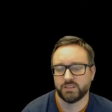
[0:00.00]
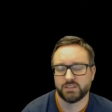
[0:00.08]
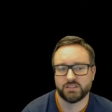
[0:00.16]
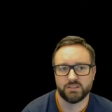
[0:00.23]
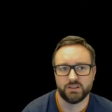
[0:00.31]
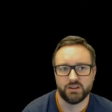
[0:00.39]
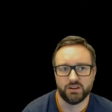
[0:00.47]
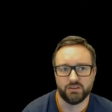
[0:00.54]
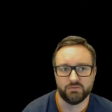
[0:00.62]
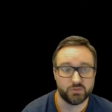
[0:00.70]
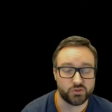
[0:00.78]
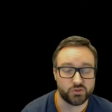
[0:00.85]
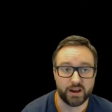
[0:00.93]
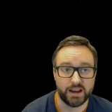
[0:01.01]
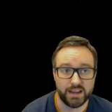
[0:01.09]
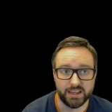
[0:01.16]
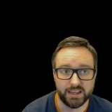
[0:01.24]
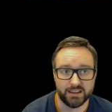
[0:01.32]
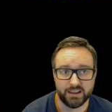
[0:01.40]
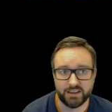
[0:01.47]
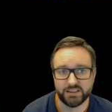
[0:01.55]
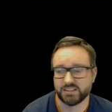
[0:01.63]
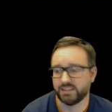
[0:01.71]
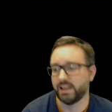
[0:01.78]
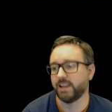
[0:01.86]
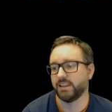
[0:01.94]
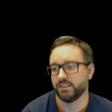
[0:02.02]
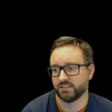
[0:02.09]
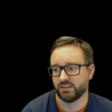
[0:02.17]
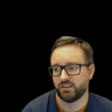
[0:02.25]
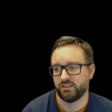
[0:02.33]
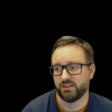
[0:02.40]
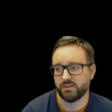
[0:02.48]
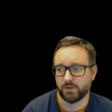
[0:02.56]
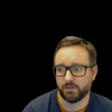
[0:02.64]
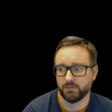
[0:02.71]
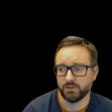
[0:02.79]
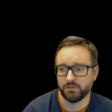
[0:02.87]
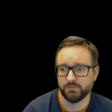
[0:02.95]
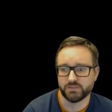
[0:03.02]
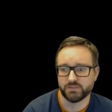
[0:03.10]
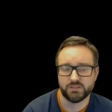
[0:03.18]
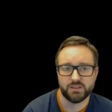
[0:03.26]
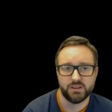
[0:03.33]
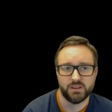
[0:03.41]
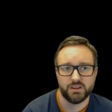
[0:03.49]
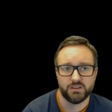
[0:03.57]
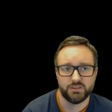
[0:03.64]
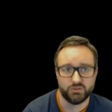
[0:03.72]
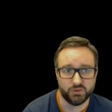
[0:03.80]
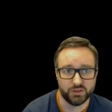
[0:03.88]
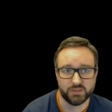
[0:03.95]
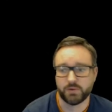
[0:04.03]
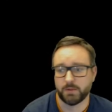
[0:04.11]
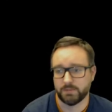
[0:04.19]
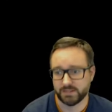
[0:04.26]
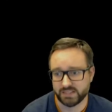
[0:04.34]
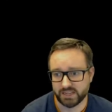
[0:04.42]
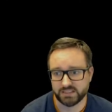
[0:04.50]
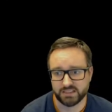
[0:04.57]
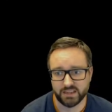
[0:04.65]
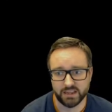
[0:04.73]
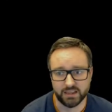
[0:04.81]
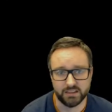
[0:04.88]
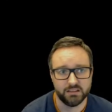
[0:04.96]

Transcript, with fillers: you know training, understanding the security problems, doing the proper testing,